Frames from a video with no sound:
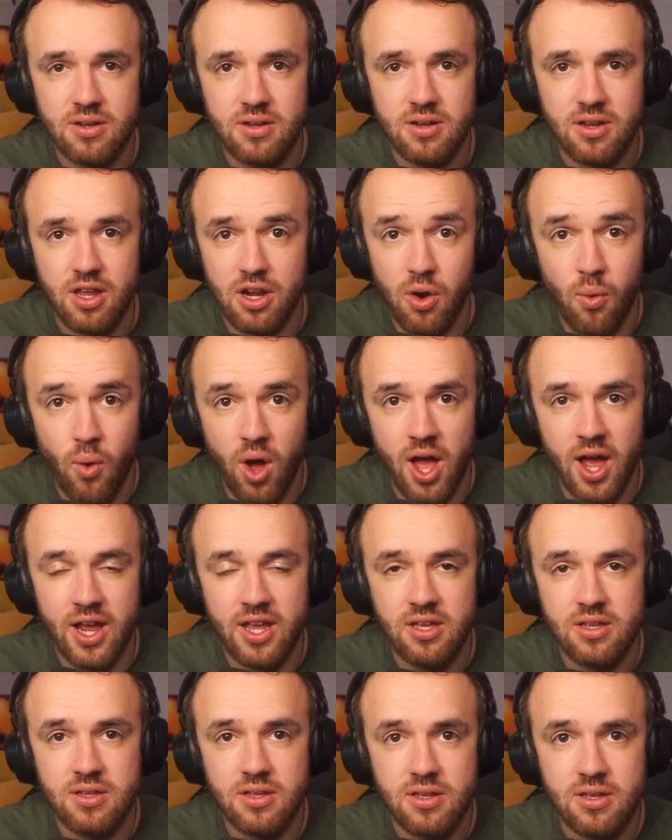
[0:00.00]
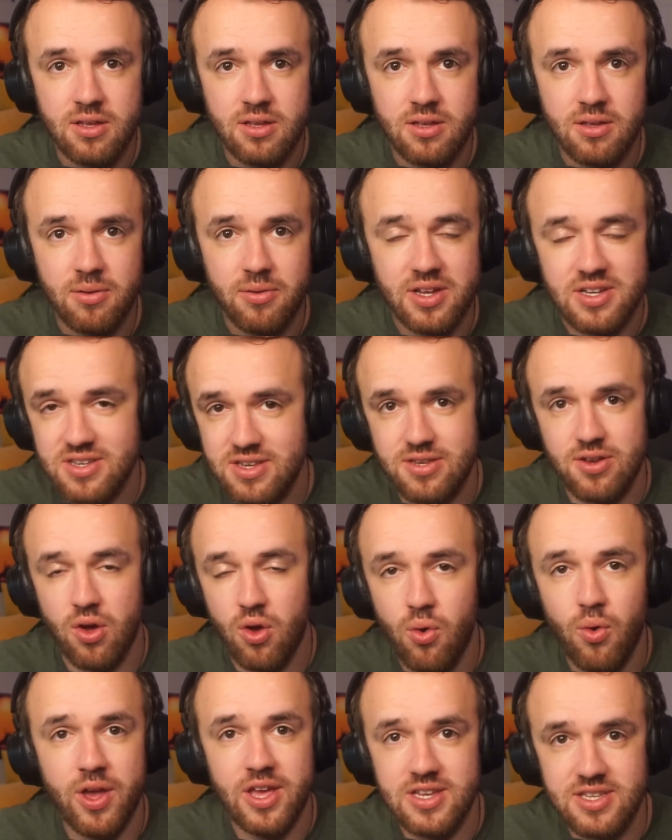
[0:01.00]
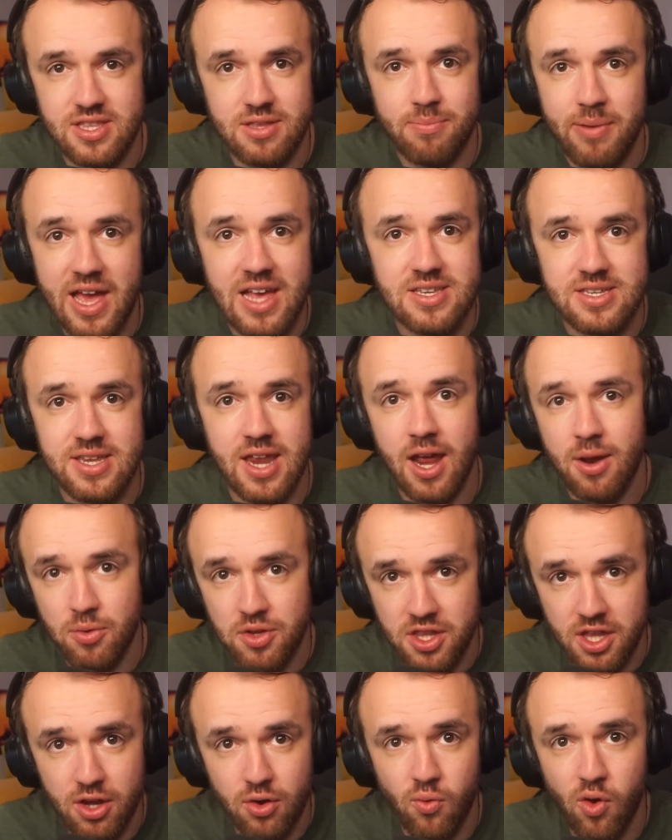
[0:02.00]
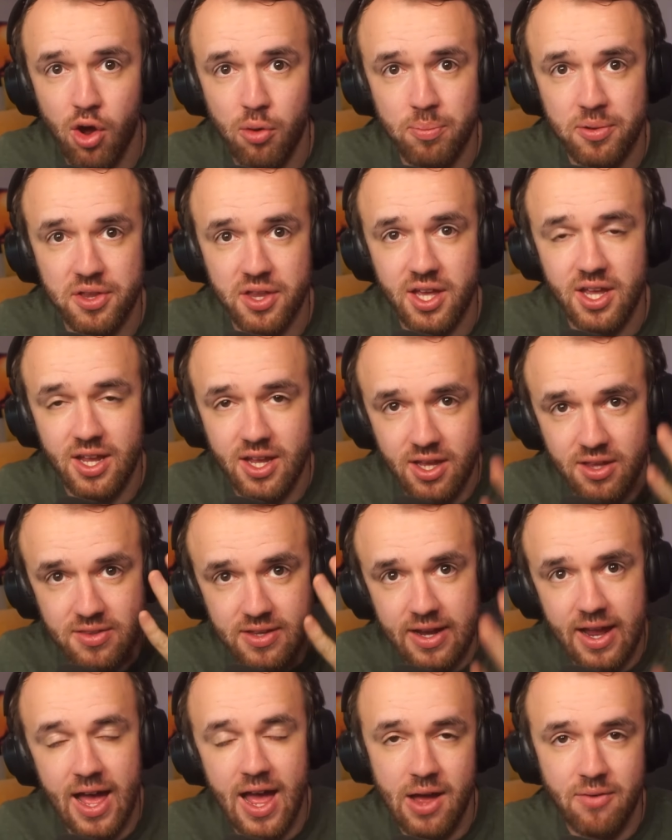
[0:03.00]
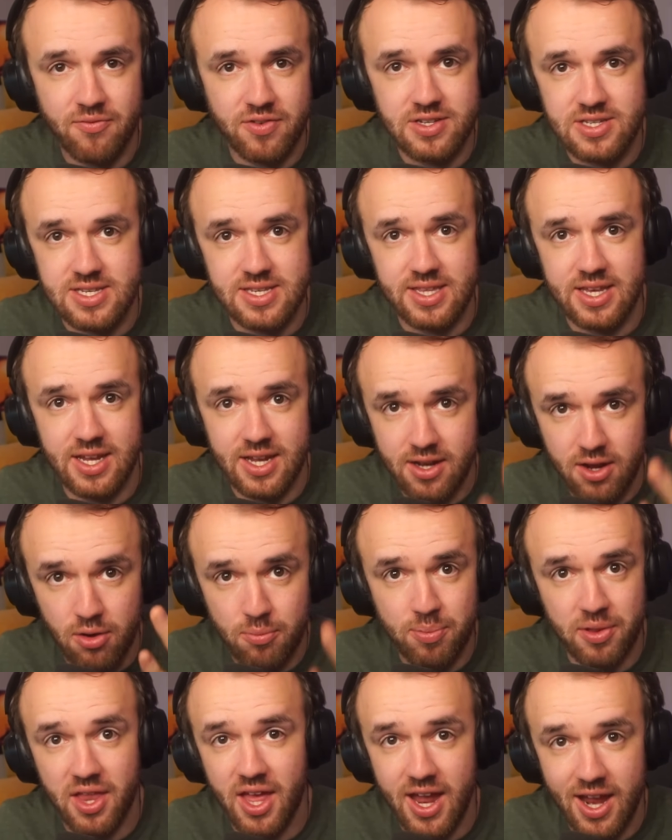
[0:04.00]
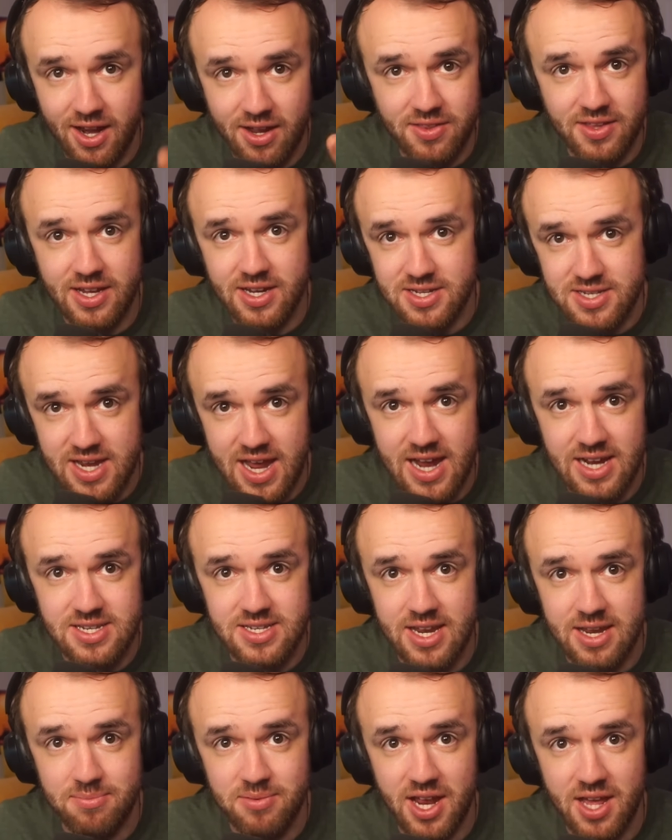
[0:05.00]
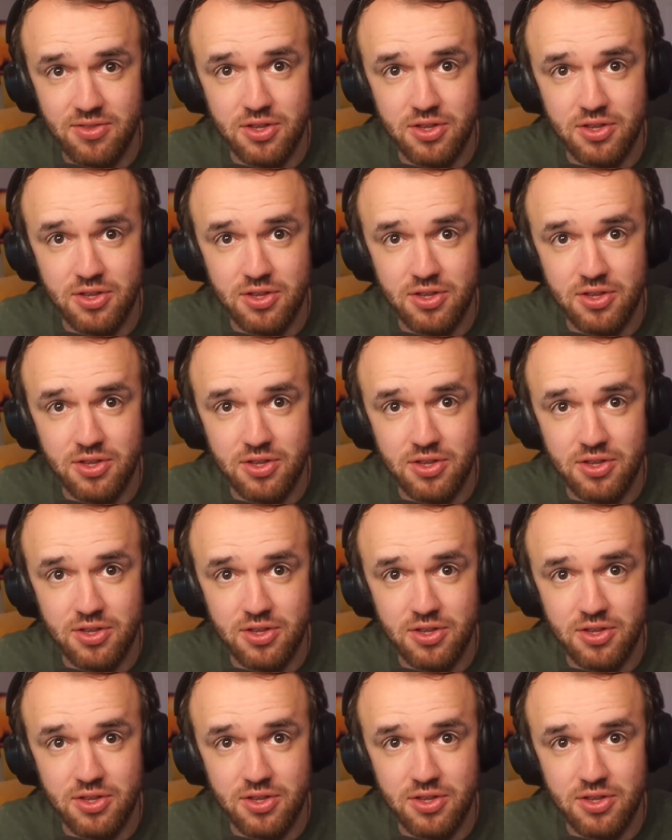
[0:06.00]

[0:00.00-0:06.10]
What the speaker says: You know why? Because it's always the best day when the Europa League and the Conference League are playing on the exact same day.